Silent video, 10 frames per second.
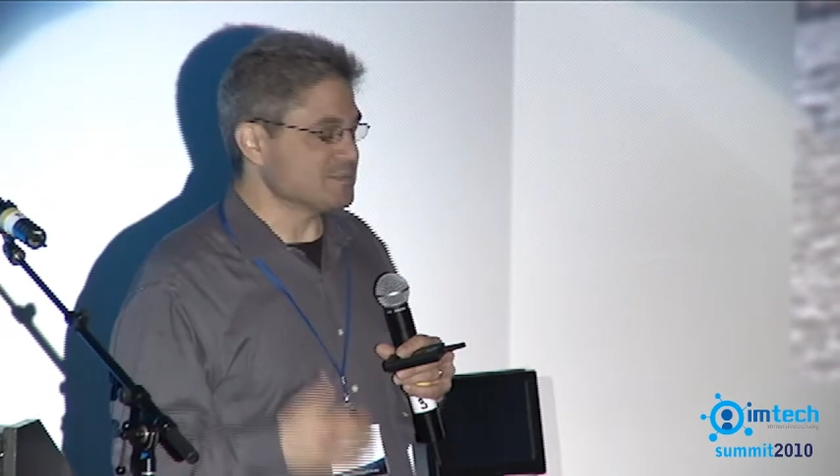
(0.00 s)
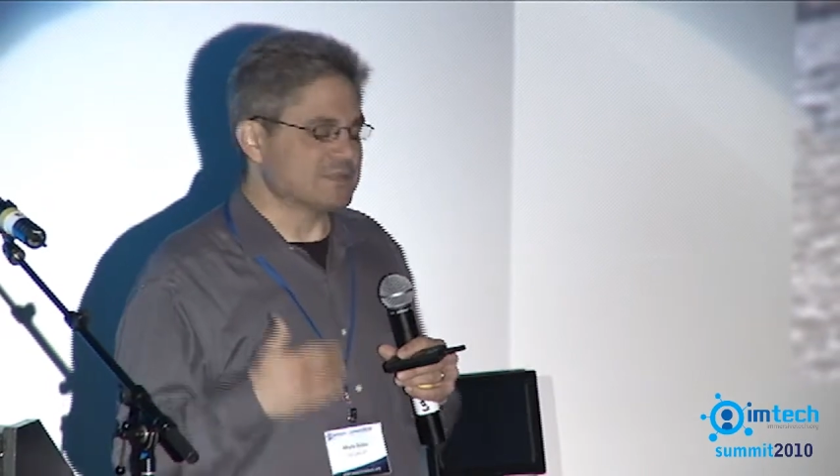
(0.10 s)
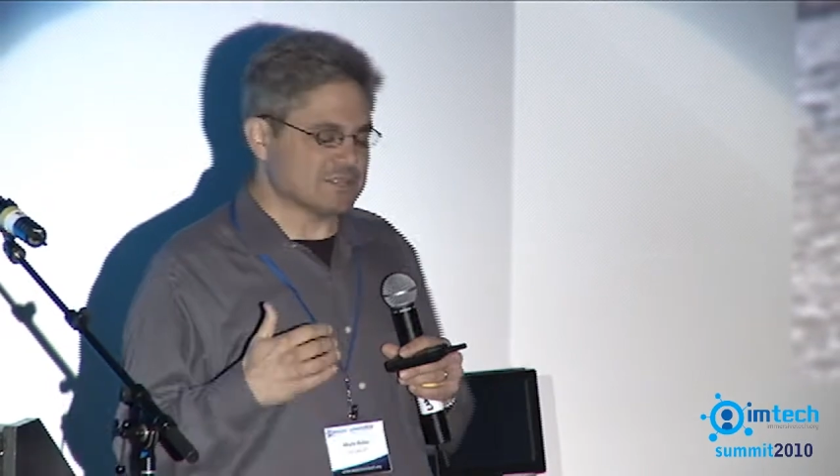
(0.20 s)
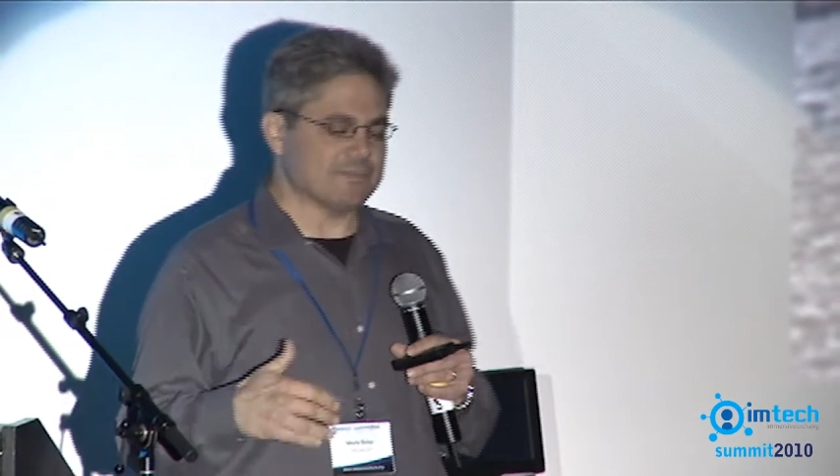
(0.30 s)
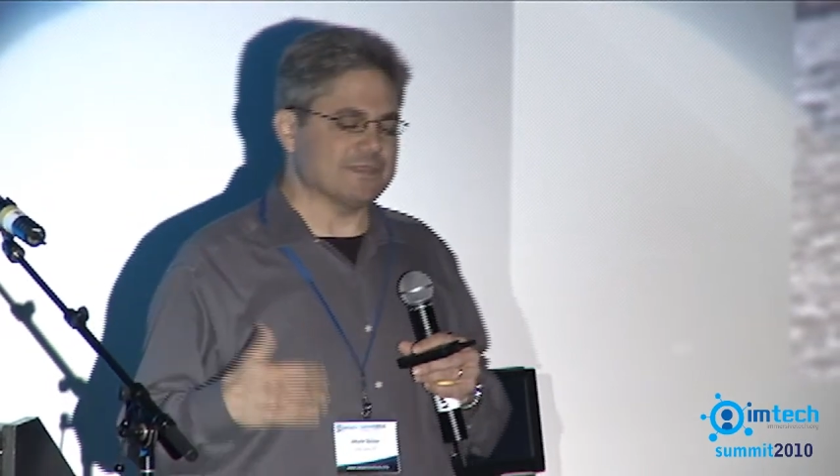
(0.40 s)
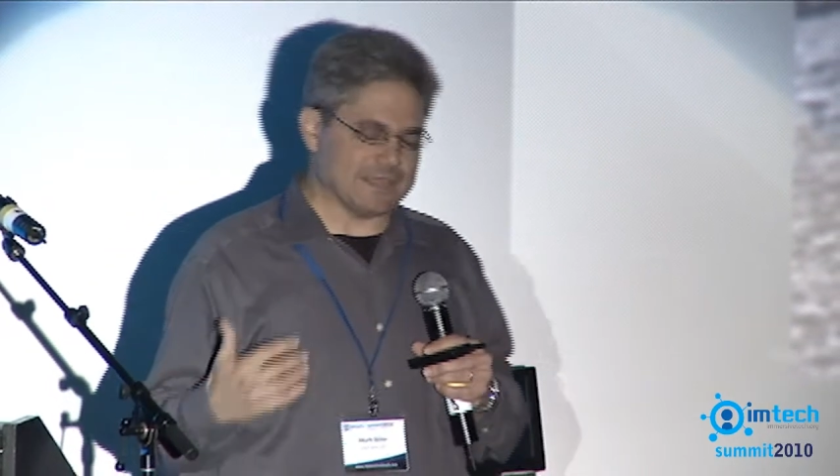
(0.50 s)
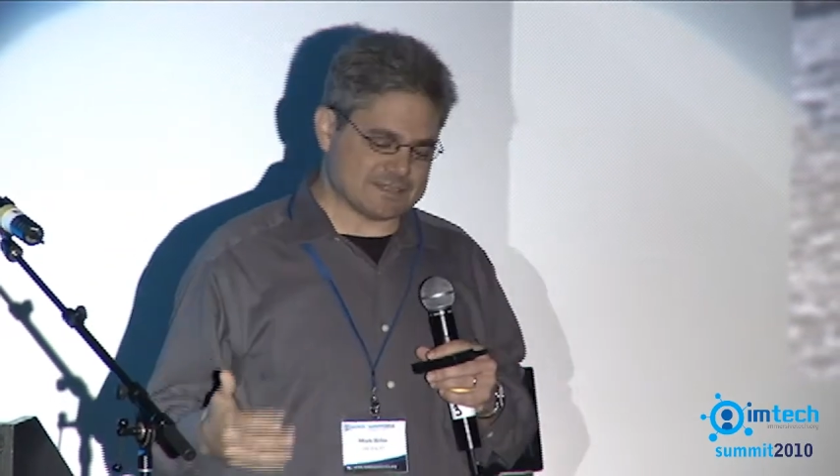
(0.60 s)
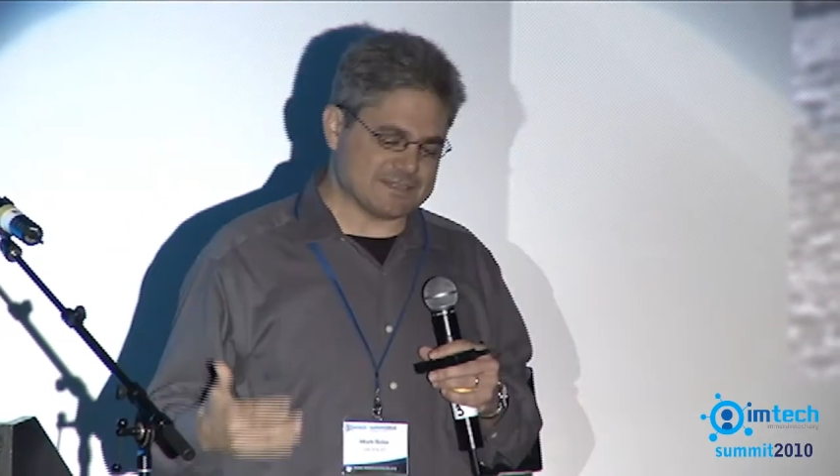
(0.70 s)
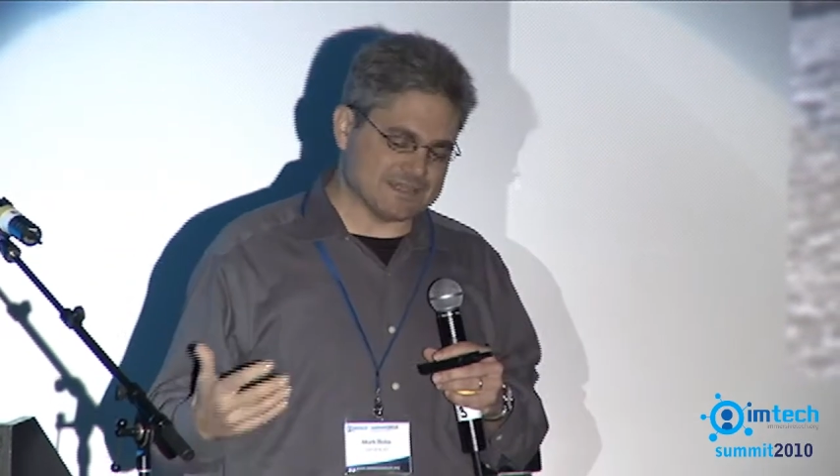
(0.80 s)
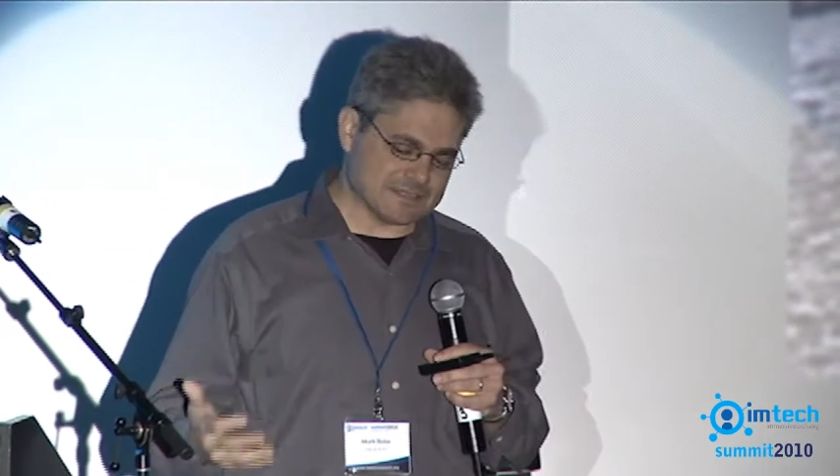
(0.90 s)
my job the
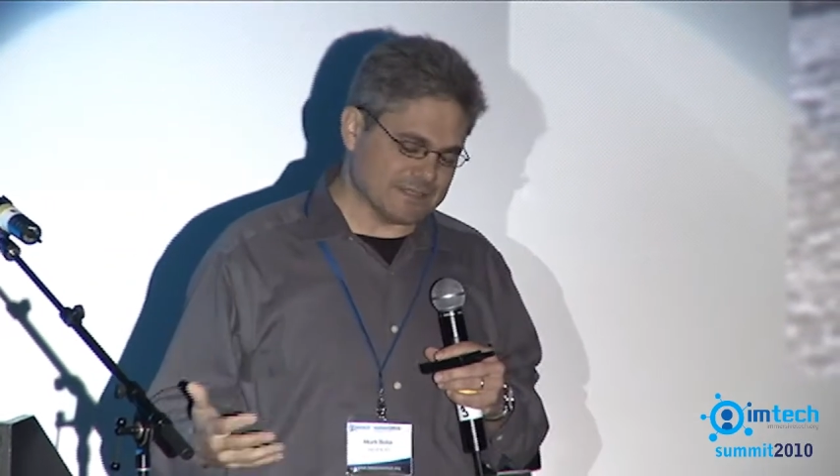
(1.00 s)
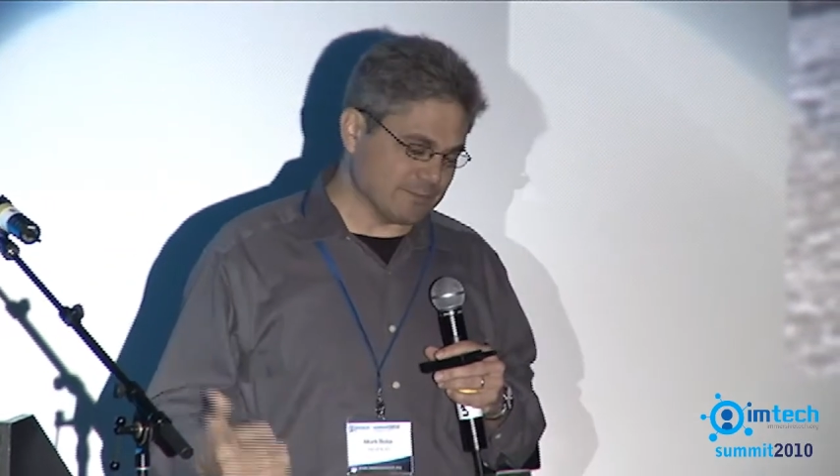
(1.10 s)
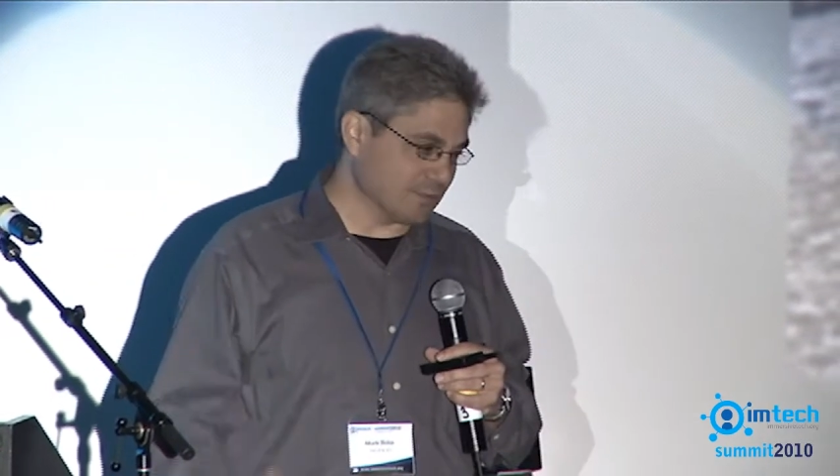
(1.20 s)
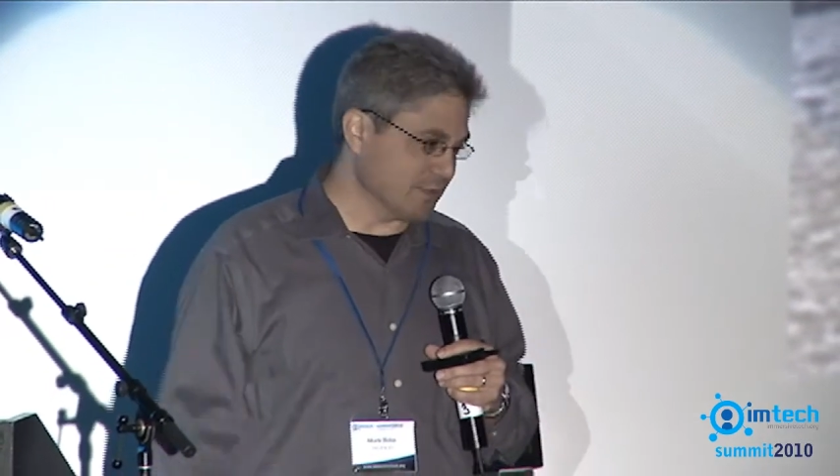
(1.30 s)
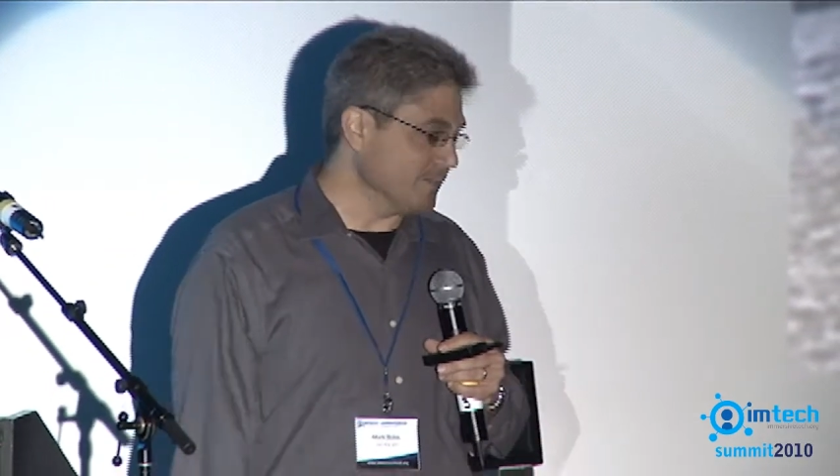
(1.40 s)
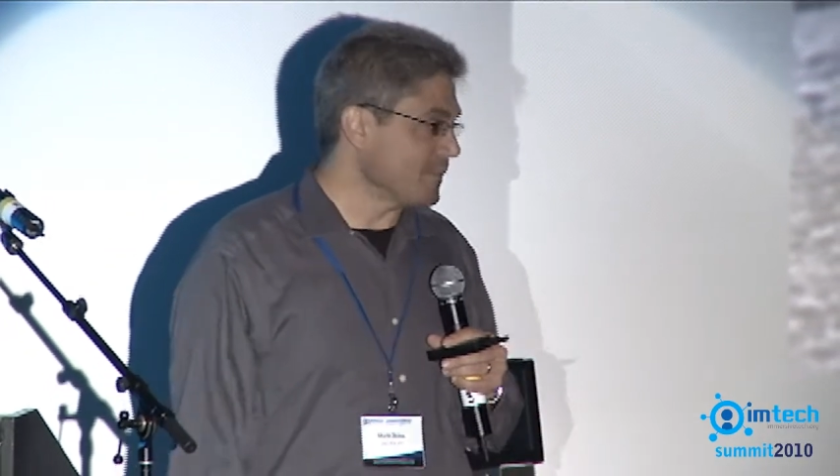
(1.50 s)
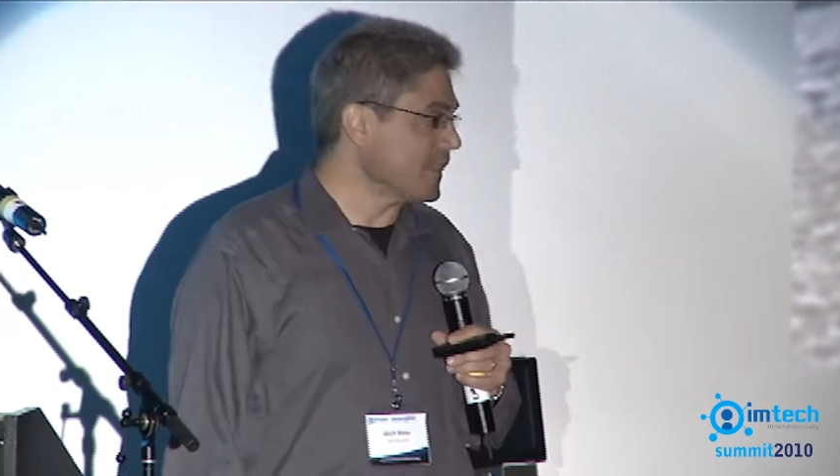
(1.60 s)
next day to let him go.